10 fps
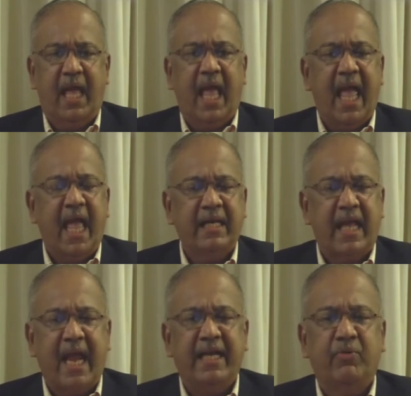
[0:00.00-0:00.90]
and
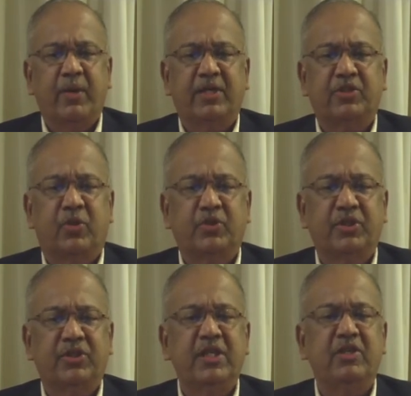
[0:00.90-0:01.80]
adequate
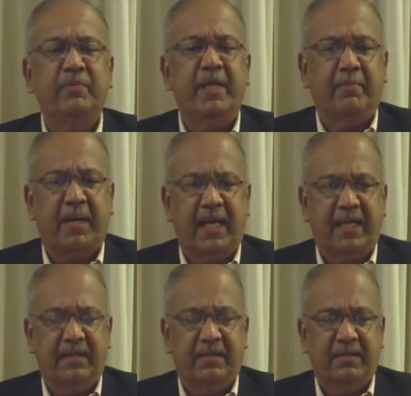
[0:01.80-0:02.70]
resources need to be applied.
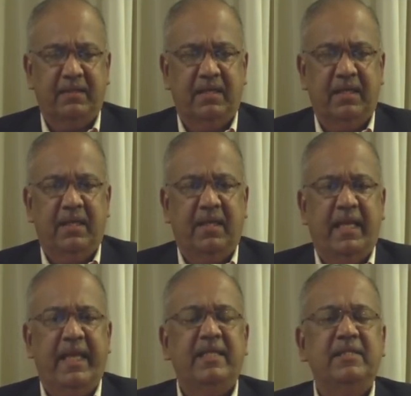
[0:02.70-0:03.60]

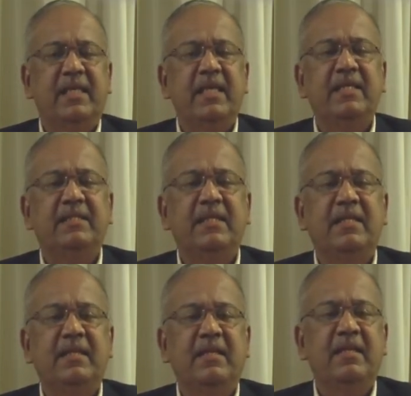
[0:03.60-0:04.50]
It is
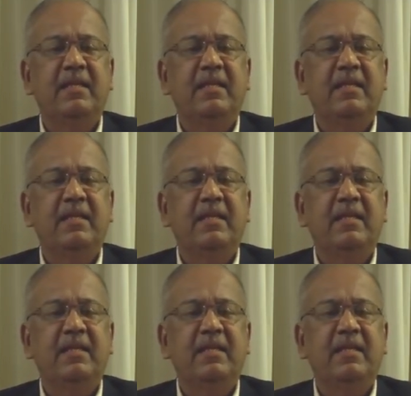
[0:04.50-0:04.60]
easy